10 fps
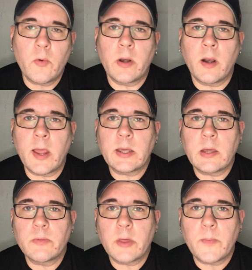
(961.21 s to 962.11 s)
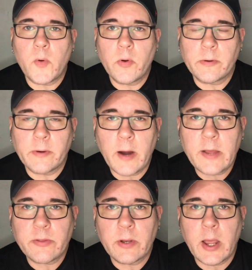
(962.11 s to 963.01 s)
when the light comes up over the
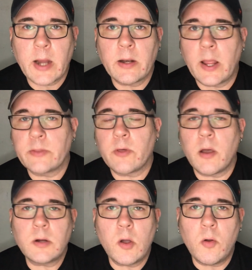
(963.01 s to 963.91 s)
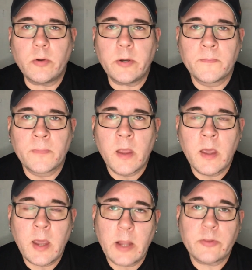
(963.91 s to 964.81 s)
horizon line, the light's all gold.
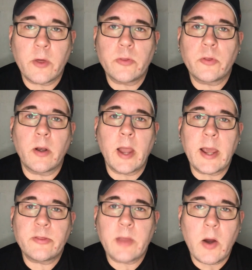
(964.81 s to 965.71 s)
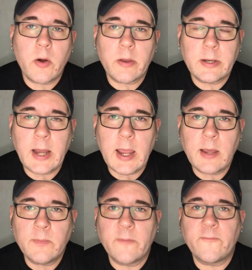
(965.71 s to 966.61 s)
And it's also the last hour of the
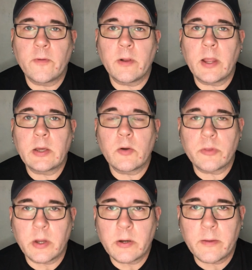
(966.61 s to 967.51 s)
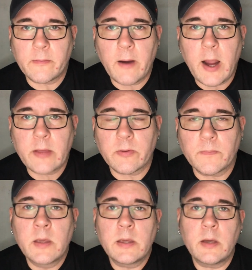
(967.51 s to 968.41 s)
day before the light goes under the horizon.
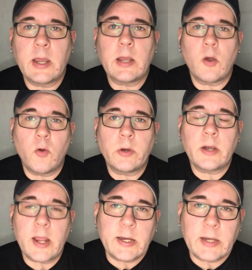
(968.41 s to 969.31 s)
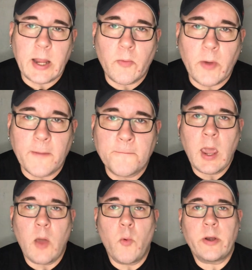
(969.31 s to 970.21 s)
You'll get golden light in that way.
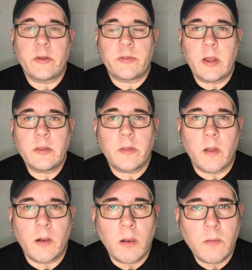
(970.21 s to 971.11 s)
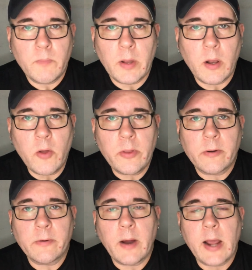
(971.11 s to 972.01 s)
And when the sun's below the
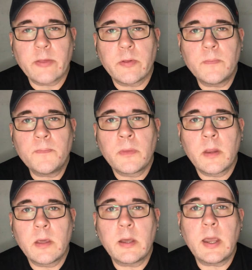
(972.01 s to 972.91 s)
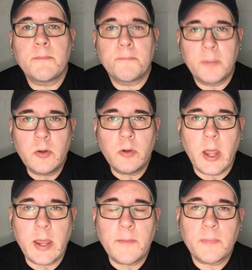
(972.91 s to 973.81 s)
horizon, you'll get blue
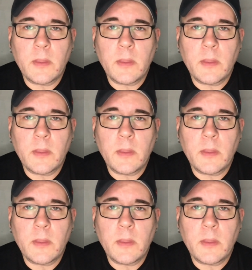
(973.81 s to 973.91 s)
light